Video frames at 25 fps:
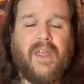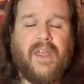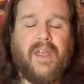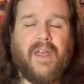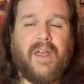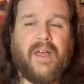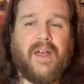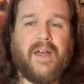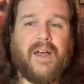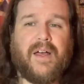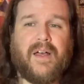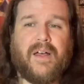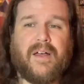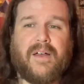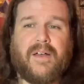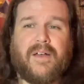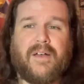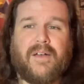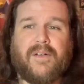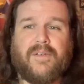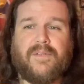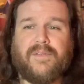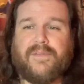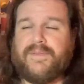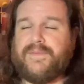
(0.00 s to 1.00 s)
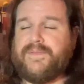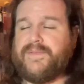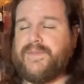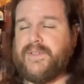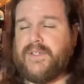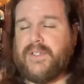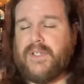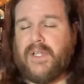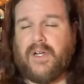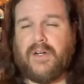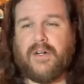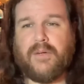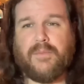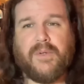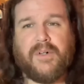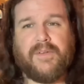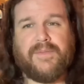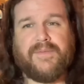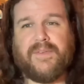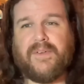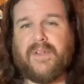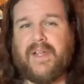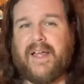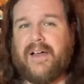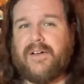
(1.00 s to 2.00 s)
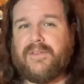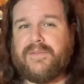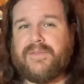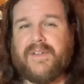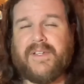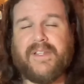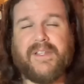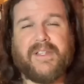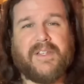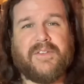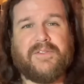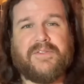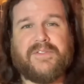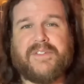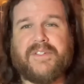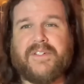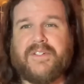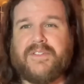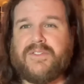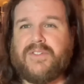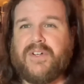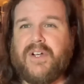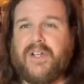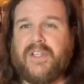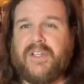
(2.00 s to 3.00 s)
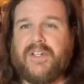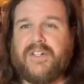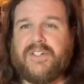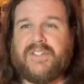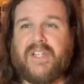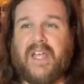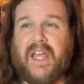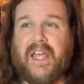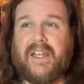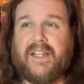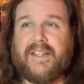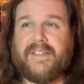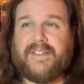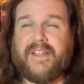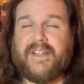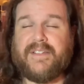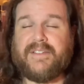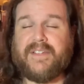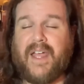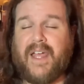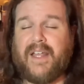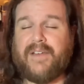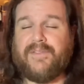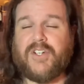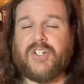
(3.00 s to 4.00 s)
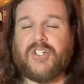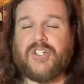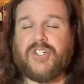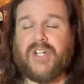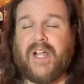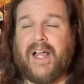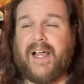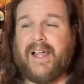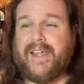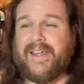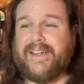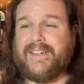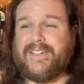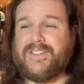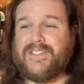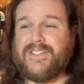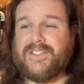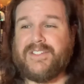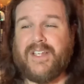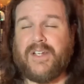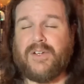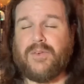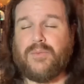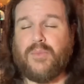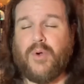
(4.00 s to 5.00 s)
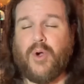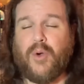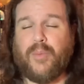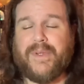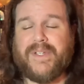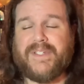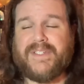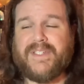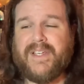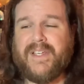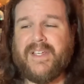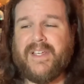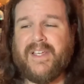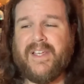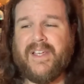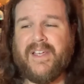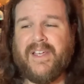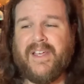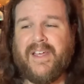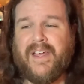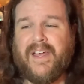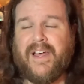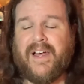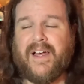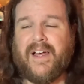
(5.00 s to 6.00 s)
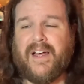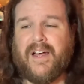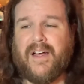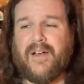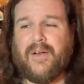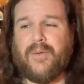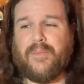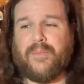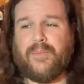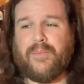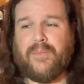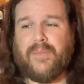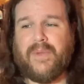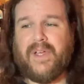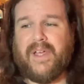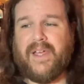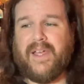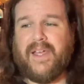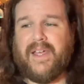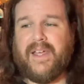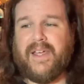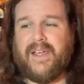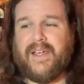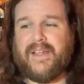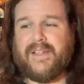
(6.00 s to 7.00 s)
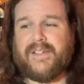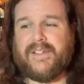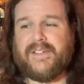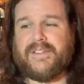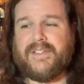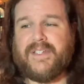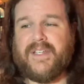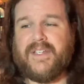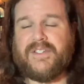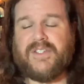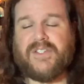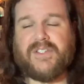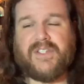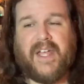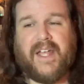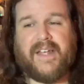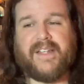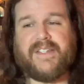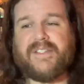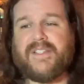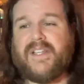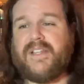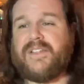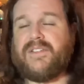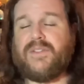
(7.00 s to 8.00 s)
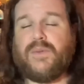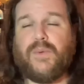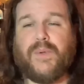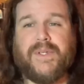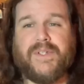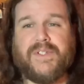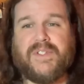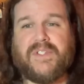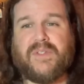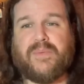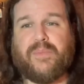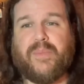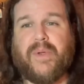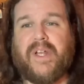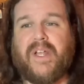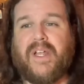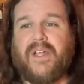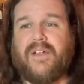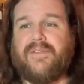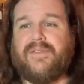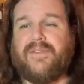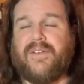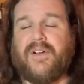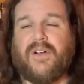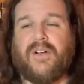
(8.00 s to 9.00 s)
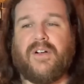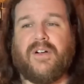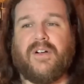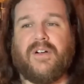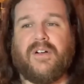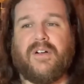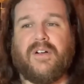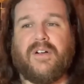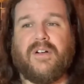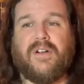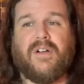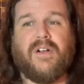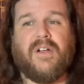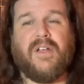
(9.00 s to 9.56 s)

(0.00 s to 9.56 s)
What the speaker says: Full armor, full outfit, like you've seen in the trailers, and it's kind of a shocking, sudden moment. And it just kind of sets the wheels spinning for her